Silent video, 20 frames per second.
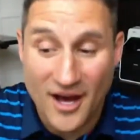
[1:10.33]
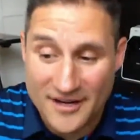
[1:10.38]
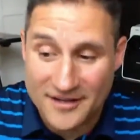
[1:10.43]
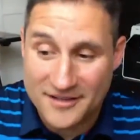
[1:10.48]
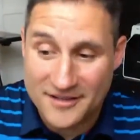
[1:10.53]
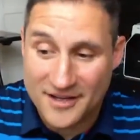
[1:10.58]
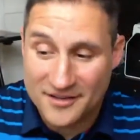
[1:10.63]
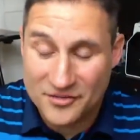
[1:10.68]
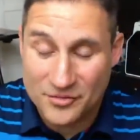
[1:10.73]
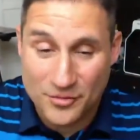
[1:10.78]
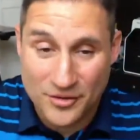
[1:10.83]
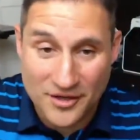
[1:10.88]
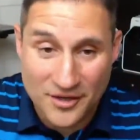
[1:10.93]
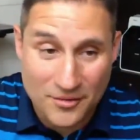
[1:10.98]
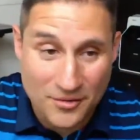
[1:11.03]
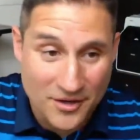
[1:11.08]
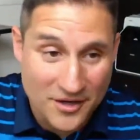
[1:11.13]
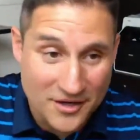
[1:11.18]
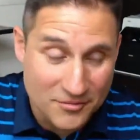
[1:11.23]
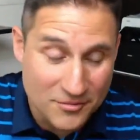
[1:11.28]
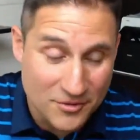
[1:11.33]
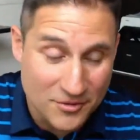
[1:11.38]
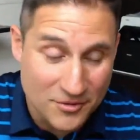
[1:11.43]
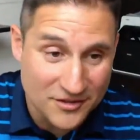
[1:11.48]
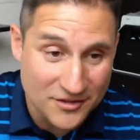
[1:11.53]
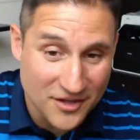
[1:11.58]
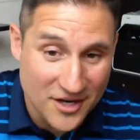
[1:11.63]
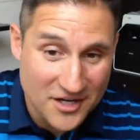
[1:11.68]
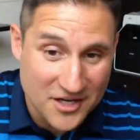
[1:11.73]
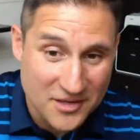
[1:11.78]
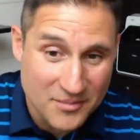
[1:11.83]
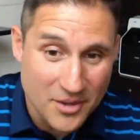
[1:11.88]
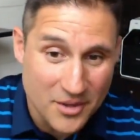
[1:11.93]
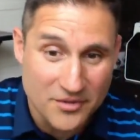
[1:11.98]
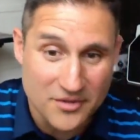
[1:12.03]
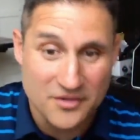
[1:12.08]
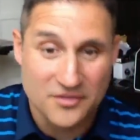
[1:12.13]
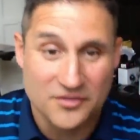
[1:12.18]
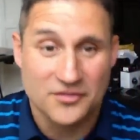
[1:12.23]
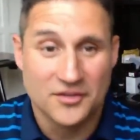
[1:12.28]
it. That's what I want to really talk about
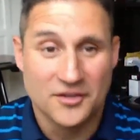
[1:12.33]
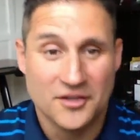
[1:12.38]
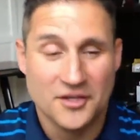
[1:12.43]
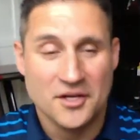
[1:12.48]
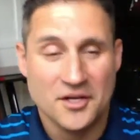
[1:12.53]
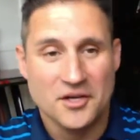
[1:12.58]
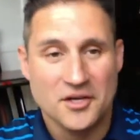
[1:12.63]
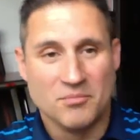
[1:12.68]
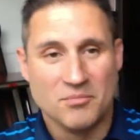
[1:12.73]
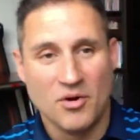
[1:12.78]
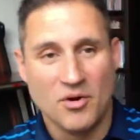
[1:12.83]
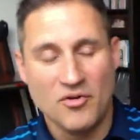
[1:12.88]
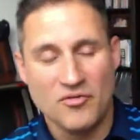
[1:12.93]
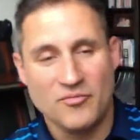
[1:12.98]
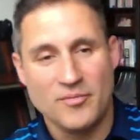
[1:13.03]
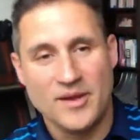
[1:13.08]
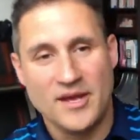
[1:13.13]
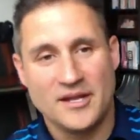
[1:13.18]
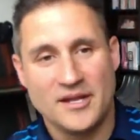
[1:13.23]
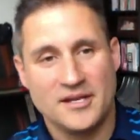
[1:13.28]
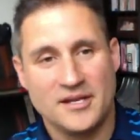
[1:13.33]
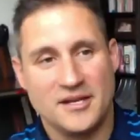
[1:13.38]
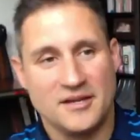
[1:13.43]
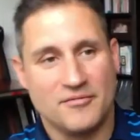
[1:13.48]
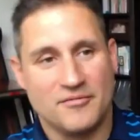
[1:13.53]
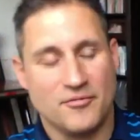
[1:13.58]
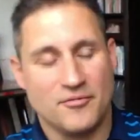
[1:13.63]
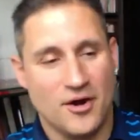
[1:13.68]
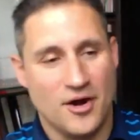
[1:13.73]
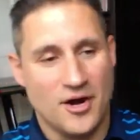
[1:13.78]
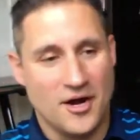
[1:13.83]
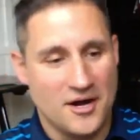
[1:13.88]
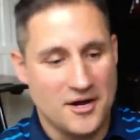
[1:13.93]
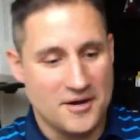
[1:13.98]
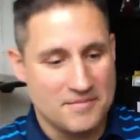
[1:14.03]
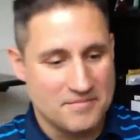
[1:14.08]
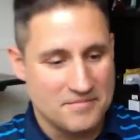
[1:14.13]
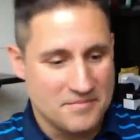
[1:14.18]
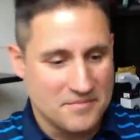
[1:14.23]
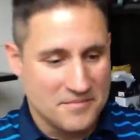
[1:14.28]
this movement
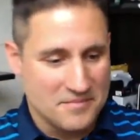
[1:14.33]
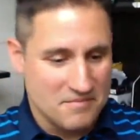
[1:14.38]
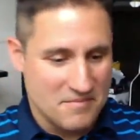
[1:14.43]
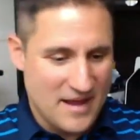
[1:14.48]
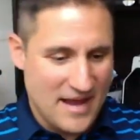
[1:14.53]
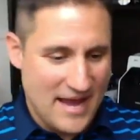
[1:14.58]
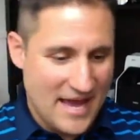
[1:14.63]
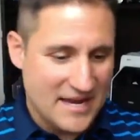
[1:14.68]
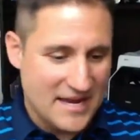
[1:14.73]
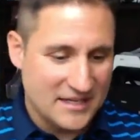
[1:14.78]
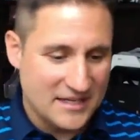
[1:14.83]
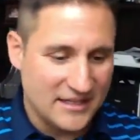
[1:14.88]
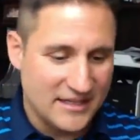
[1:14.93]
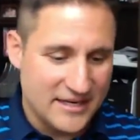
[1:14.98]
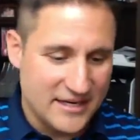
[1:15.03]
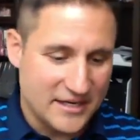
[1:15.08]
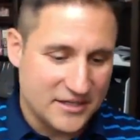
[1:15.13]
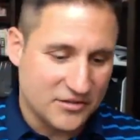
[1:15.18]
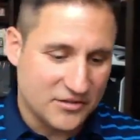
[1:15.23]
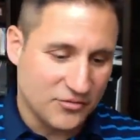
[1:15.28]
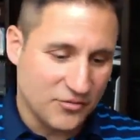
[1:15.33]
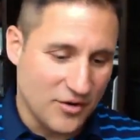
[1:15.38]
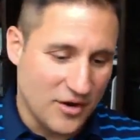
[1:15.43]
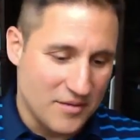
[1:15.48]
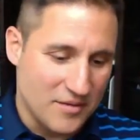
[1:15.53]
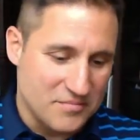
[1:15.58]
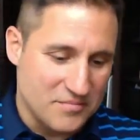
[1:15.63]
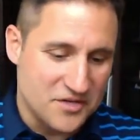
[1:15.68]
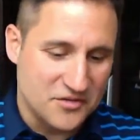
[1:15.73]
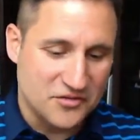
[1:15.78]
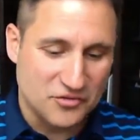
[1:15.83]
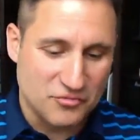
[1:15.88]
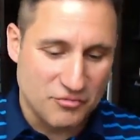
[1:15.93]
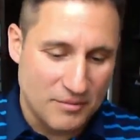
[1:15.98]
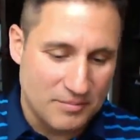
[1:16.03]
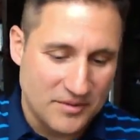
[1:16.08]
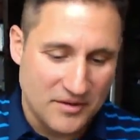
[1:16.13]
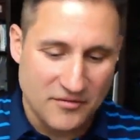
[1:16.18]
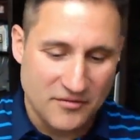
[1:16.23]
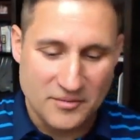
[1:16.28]
from analytics, from
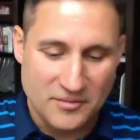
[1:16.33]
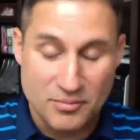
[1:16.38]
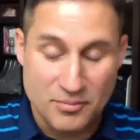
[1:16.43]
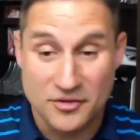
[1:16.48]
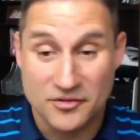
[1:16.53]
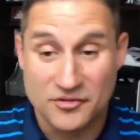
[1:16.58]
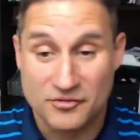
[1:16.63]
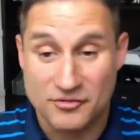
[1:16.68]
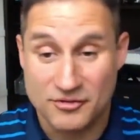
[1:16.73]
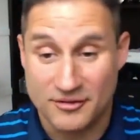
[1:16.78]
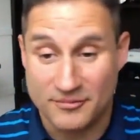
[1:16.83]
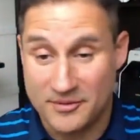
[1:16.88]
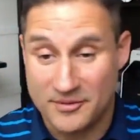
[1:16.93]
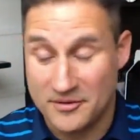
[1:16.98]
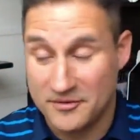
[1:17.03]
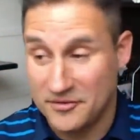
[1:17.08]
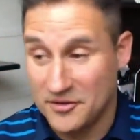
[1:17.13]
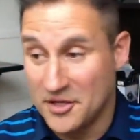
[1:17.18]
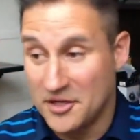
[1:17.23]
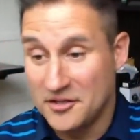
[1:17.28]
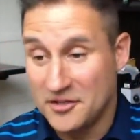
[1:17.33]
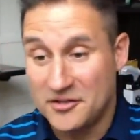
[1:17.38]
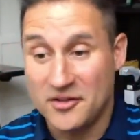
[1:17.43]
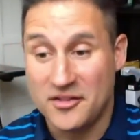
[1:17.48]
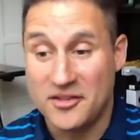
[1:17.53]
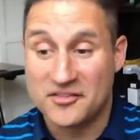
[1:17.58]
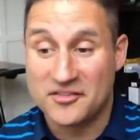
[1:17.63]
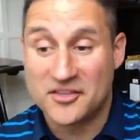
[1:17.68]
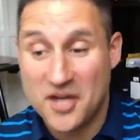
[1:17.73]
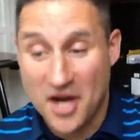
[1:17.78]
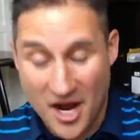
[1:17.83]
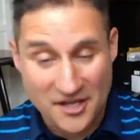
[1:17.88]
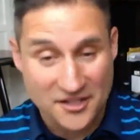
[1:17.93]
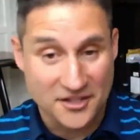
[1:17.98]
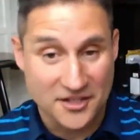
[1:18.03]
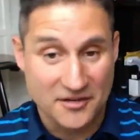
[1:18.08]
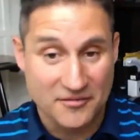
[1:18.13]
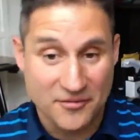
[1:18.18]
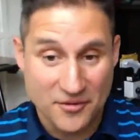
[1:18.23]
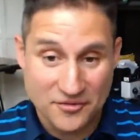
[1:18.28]
descriptive and prescriptive to this
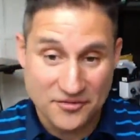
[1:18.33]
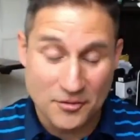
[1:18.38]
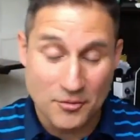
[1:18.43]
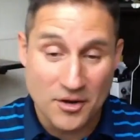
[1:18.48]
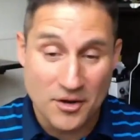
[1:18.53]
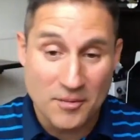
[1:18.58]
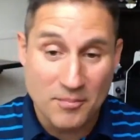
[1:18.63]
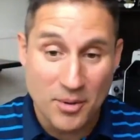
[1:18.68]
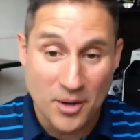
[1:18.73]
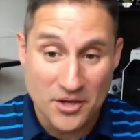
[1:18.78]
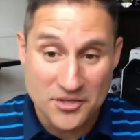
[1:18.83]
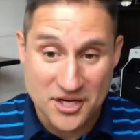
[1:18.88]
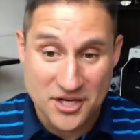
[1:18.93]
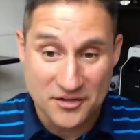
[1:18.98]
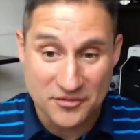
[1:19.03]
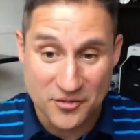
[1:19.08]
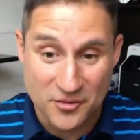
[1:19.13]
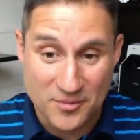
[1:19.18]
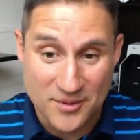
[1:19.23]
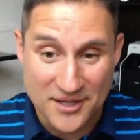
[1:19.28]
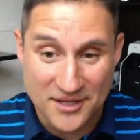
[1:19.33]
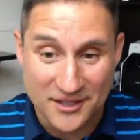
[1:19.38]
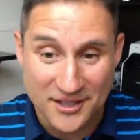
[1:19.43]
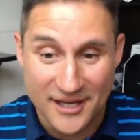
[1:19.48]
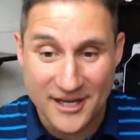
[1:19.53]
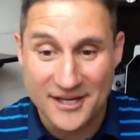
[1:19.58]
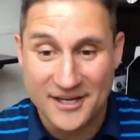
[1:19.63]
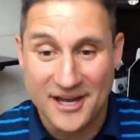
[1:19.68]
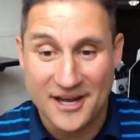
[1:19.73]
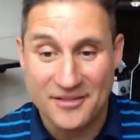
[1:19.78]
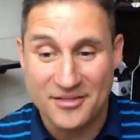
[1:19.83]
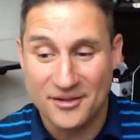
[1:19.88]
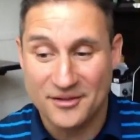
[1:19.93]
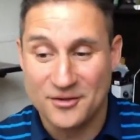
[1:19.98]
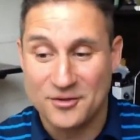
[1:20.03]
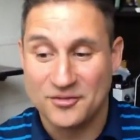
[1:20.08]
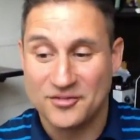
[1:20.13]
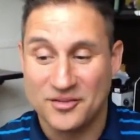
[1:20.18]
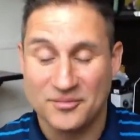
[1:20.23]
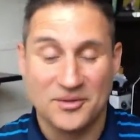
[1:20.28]
cognitive. First, I want to apologize for being late. I think there
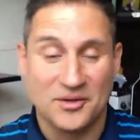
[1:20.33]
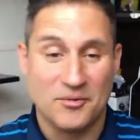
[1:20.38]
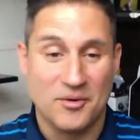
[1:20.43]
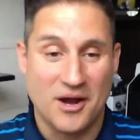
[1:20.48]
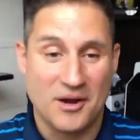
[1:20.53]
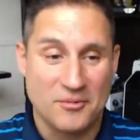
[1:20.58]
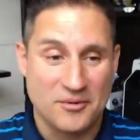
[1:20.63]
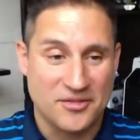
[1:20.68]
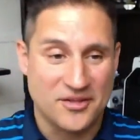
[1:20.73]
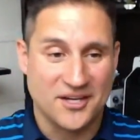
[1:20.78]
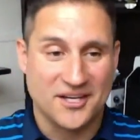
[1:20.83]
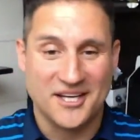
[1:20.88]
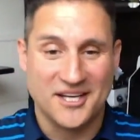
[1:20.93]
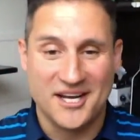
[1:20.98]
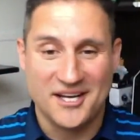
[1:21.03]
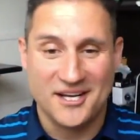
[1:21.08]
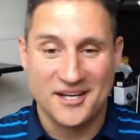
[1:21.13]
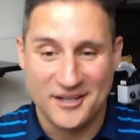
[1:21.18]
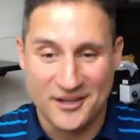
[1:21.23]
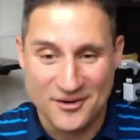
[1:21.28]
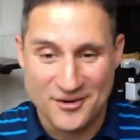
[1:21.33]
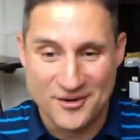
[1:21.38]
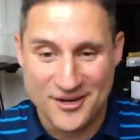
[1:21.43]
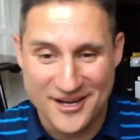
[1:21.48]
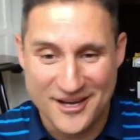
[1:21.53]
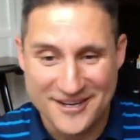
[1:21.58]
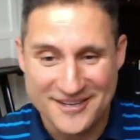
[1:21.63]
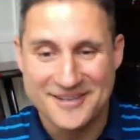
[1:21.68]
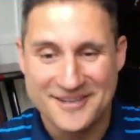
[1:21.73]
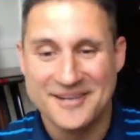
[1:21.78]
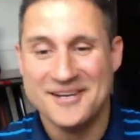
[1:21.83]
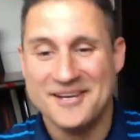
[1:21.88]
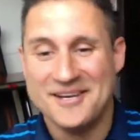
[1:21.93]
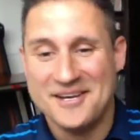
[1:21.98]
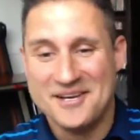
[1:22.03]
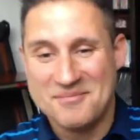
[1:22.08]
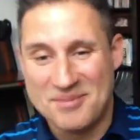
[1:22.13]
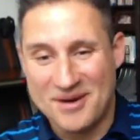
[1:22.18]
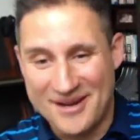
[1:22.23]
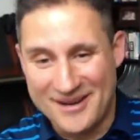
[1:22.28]
was something wrong with the Canadian internet.
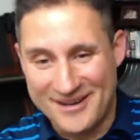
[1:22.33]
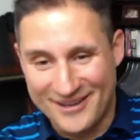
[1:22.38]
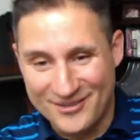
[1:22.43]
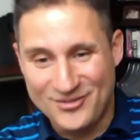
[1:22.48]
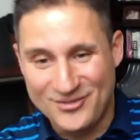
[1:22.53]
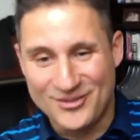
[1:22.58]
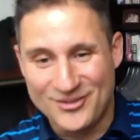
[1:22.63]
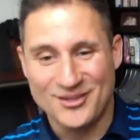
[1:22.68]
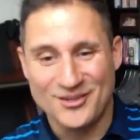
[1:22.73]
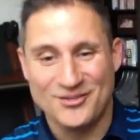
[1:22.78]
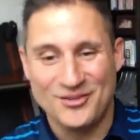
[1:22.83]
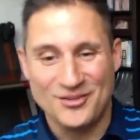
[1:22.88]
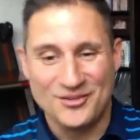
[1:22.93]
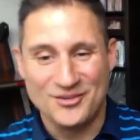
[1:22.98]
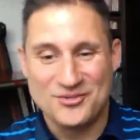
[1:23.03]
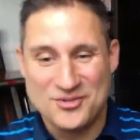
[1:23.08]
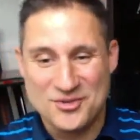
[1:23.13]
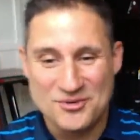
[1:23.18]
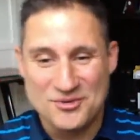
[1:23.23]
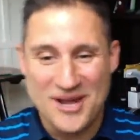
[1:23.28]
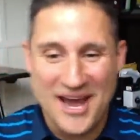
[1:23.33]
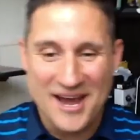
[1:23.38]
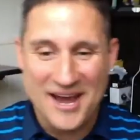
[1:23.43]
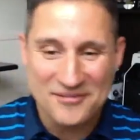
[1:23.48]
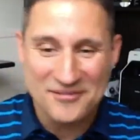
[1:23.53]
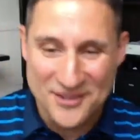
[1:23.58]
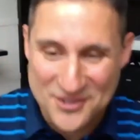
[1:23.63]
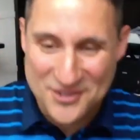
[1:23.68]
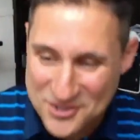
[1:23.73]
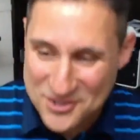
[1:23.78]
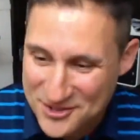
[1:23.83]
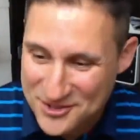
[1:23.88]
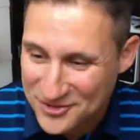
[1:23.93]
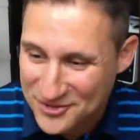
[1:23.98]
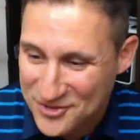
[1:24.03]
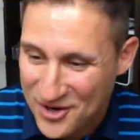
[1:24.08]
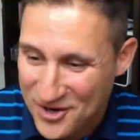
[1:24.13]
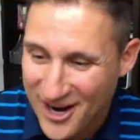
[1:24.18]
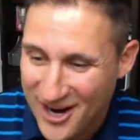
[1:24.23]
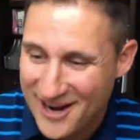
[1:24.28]
But listen, this is true NAFTA as you
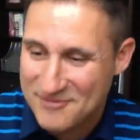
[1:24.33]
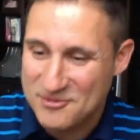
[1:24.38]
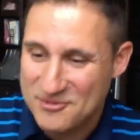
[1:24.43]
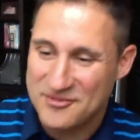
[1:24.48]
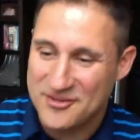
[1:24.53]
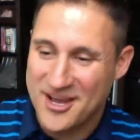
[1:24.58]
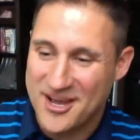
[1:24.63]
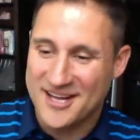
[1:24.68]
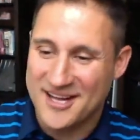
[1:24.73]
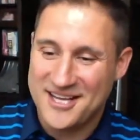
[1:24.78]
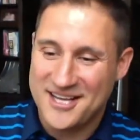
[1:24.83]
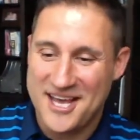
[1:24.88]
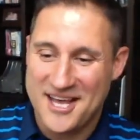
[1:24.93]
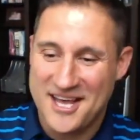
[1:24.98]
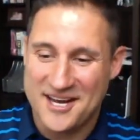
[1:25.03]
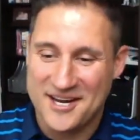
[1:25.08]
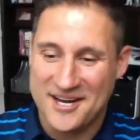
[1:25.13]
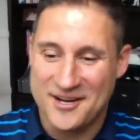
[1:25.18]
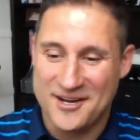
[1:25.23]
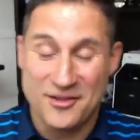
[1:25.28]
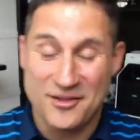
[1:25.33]
described. We've got Canada, the